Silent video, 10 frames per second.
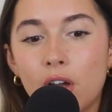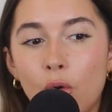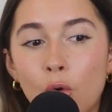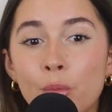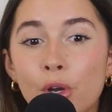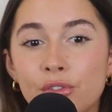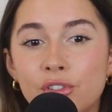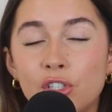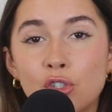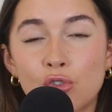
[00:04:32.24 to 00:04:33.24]

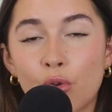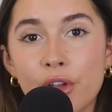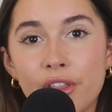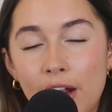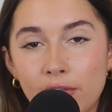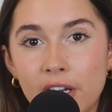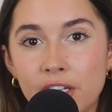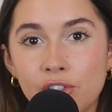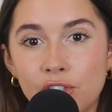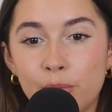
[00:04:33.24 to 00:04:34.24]
almost destroy that
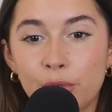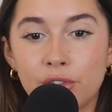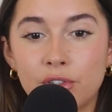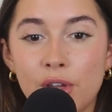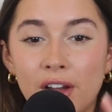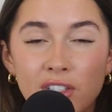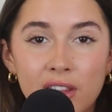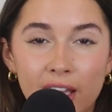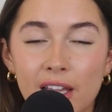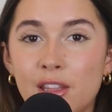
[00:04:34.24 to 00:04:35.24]
relationship because you have to
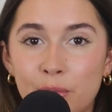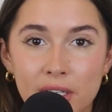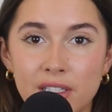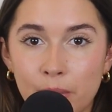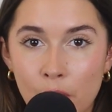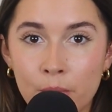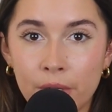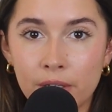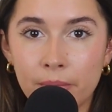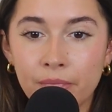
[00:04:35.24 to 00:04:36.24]
think in the present
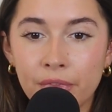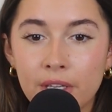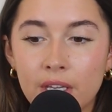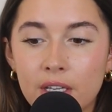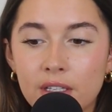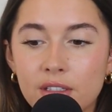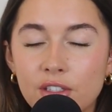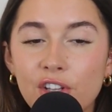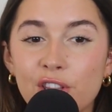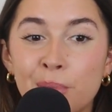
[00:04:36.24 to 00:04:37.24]
moment.
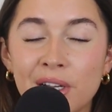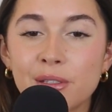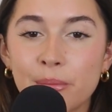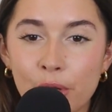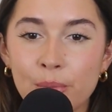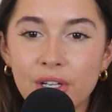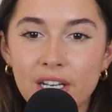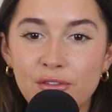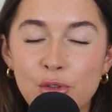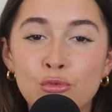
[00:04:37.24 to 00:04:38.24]
So in the present
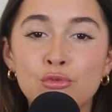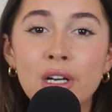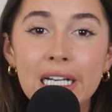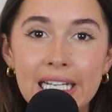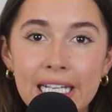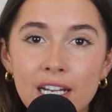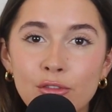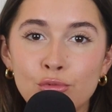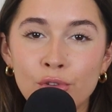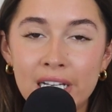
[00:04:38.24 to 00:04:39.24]
moment, if you really,
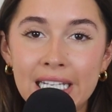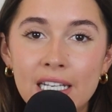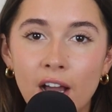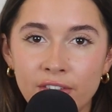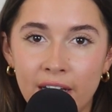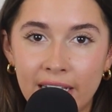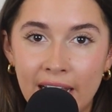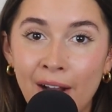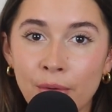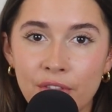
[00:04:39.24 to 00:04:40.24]
really love
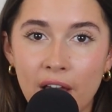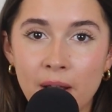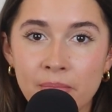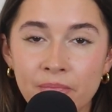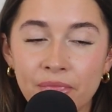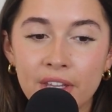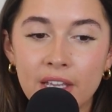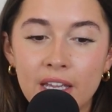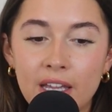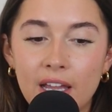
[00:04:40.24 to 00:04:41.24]
hanging out with them
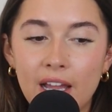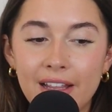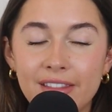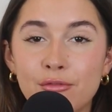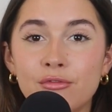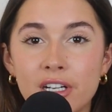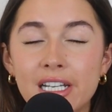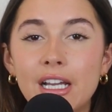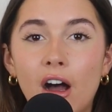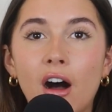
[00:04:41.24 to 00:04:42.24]
and they
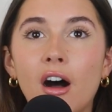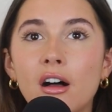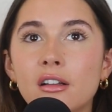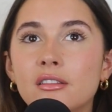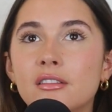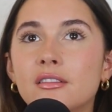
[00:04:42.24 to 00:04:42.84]
really are,